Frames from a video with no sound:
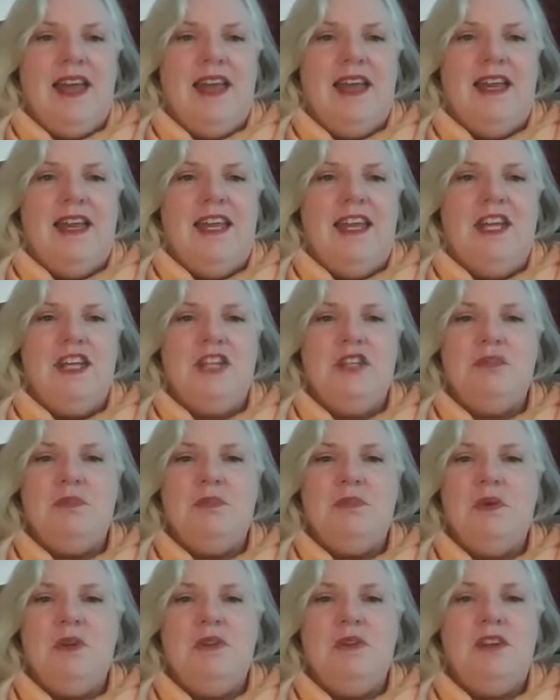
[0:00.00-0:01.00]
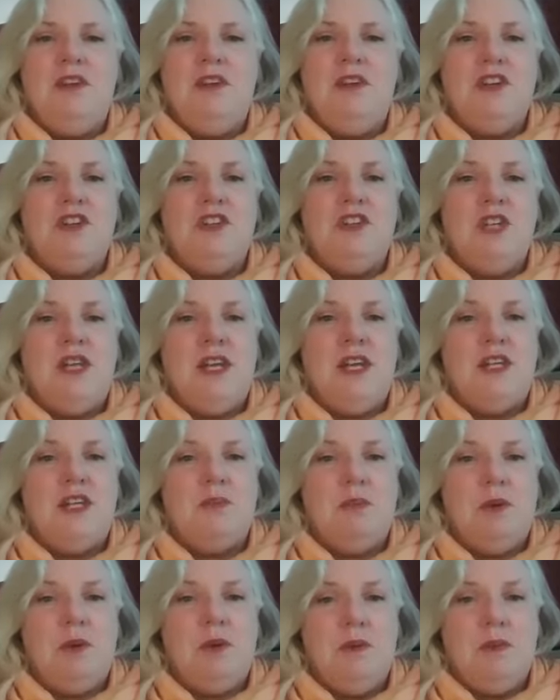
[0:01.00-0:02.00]
and each pool of energy has
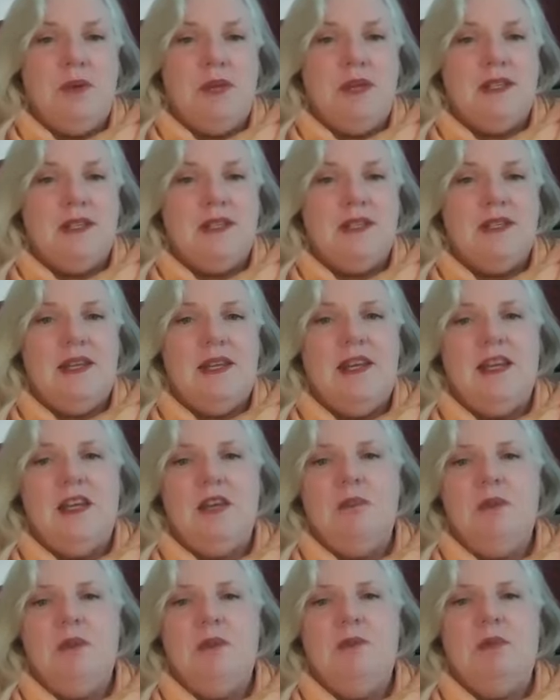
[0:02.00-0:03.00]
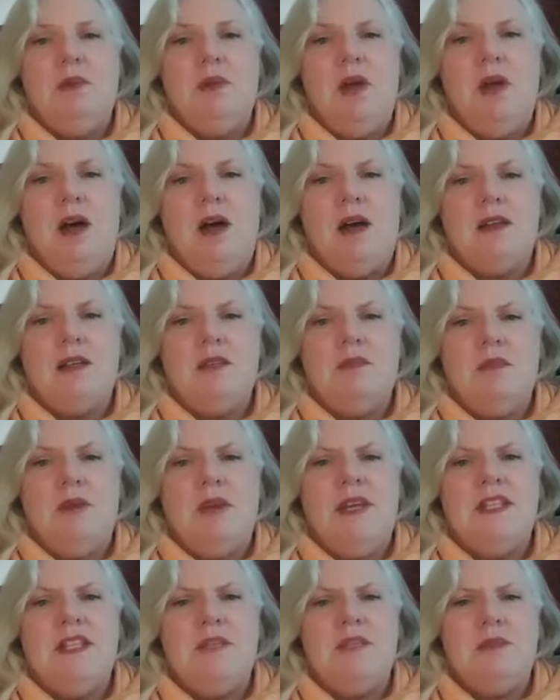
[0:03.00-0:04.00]
purpose and can be blocked by
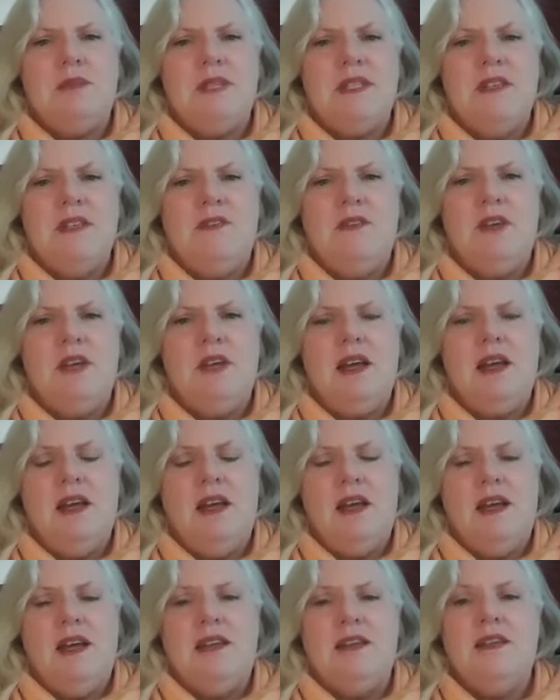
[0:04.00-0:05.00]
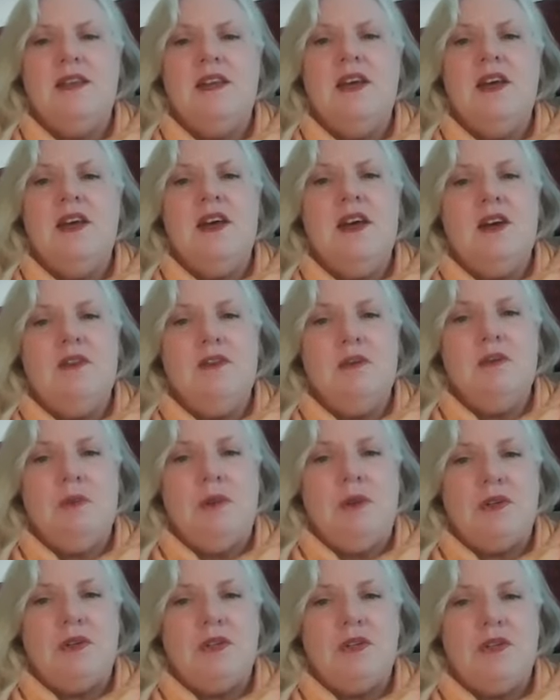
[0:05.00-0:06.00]
a specific kind of
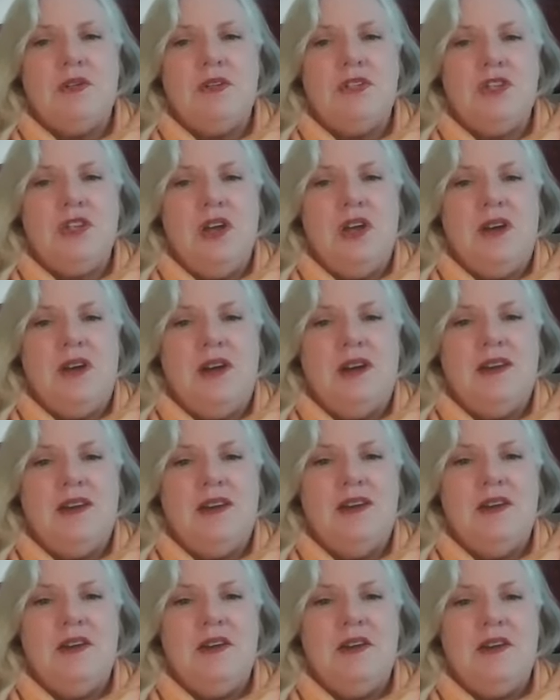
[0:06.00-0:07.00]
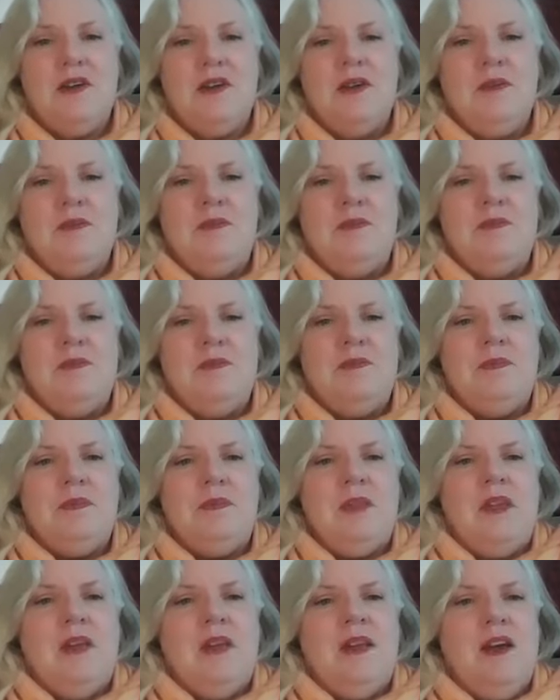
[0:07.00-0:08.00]
emotional junk.
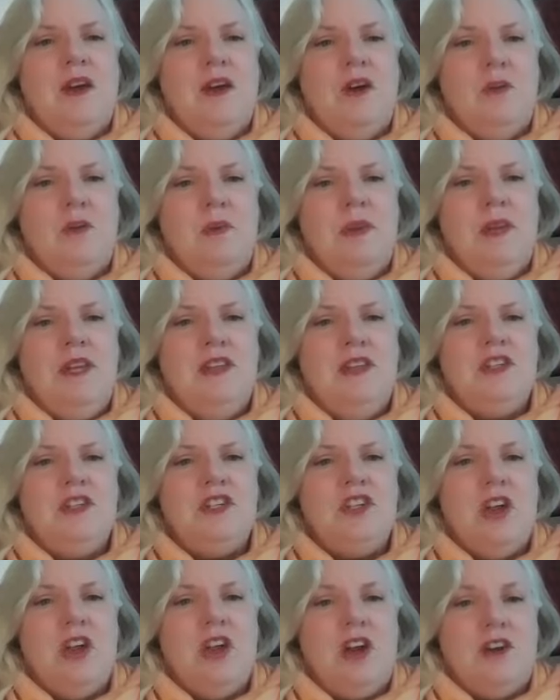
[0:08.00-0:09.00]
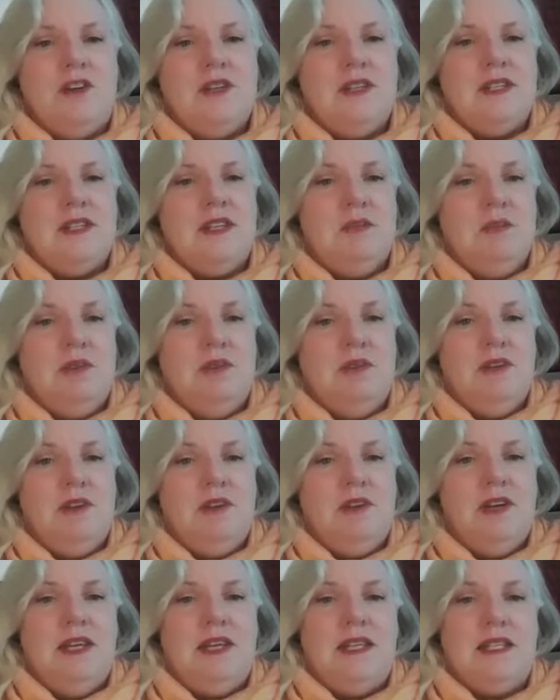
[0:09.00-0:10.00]
Opening the chakras can be
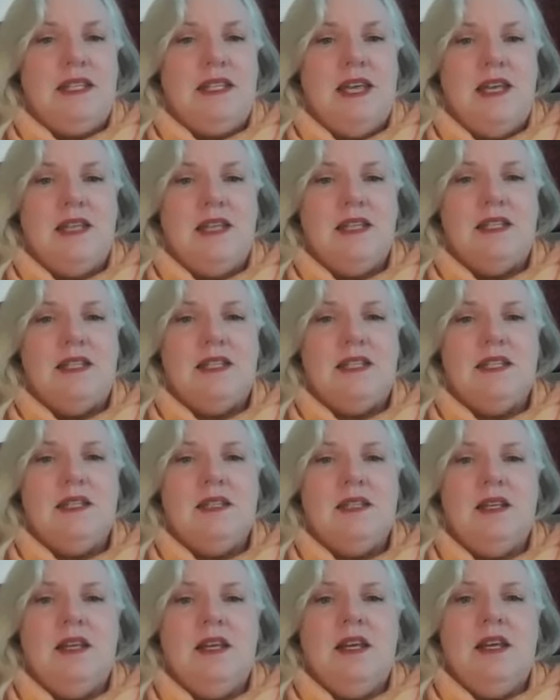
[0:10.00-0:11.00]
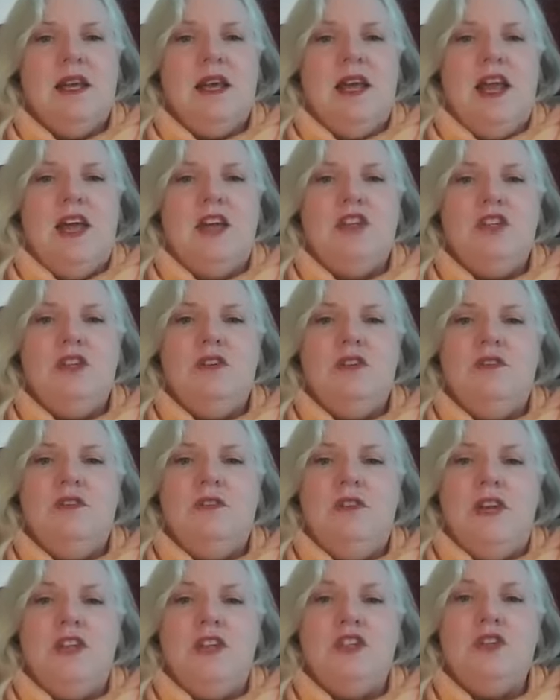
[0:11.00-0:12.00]
very intense as you
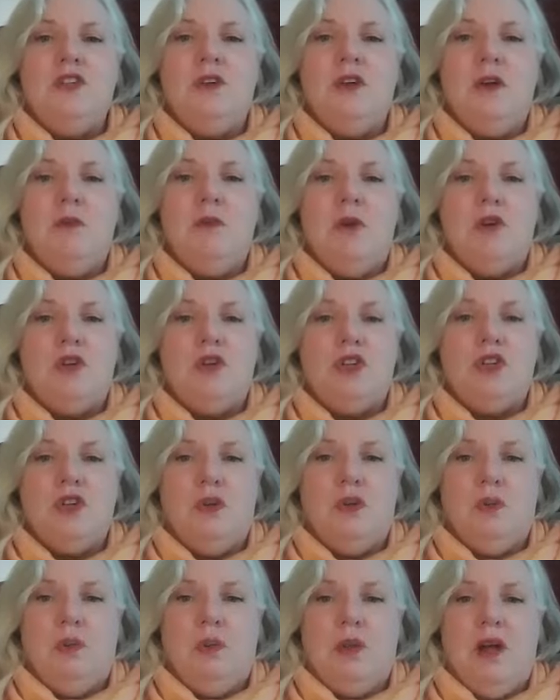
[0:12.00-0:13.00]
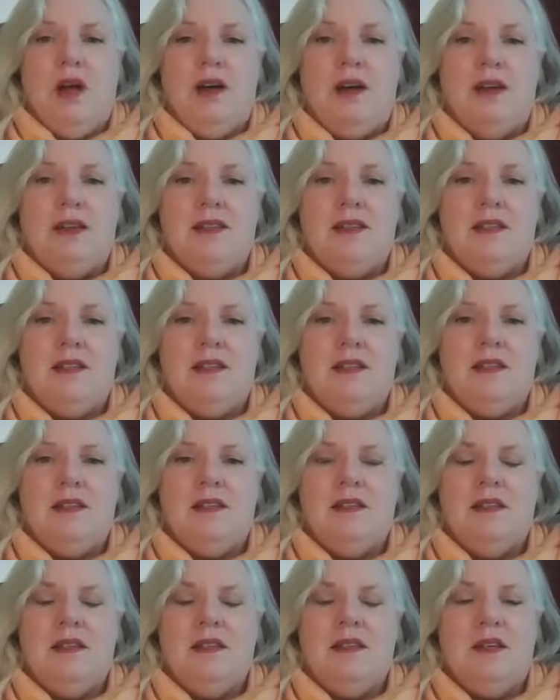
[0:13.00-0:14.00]
face your emotional blocks.
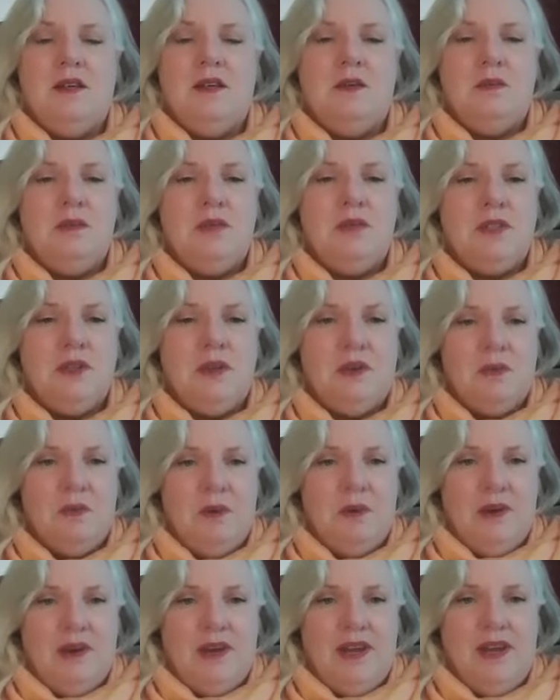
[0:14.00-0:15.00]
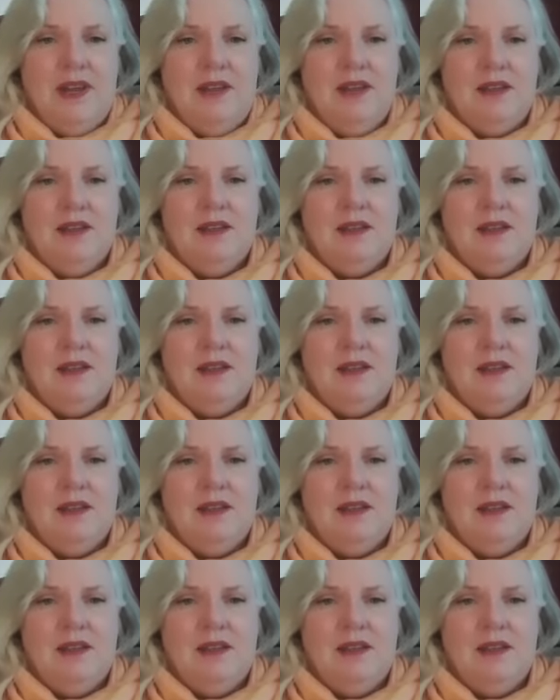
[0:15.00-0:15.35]
But don't worry,